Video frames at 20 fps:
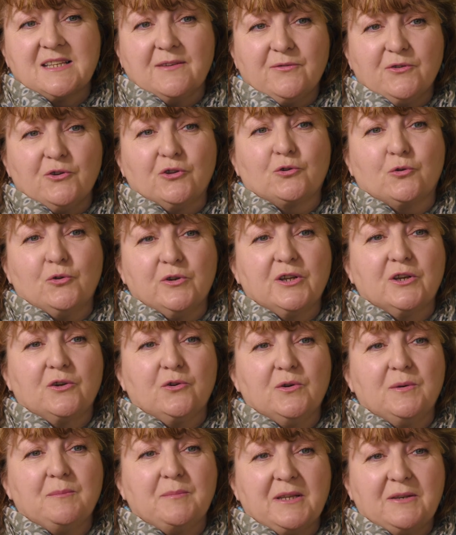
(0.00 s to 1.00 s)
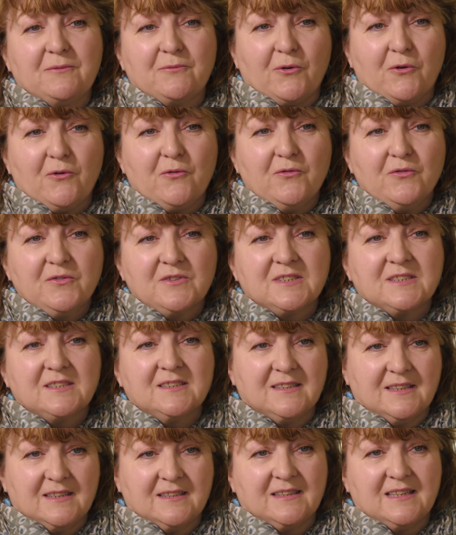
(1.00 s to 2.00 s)
if you're going to go and be involved
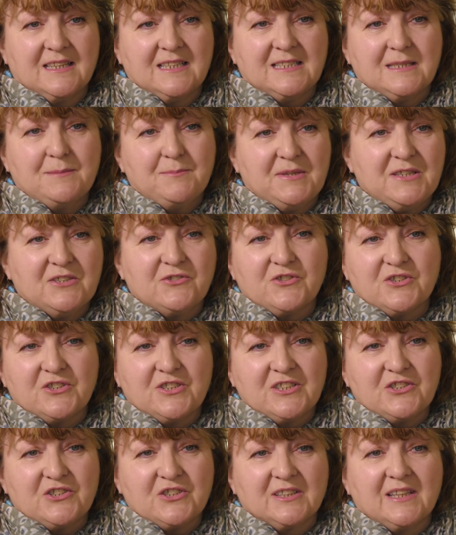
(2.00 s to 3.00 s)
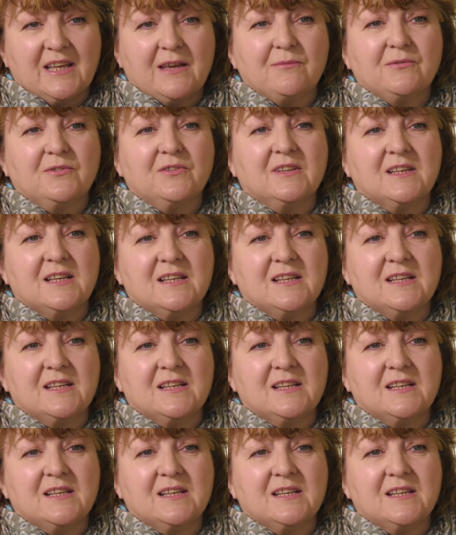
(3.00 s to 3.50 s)
at the ADP strategic level,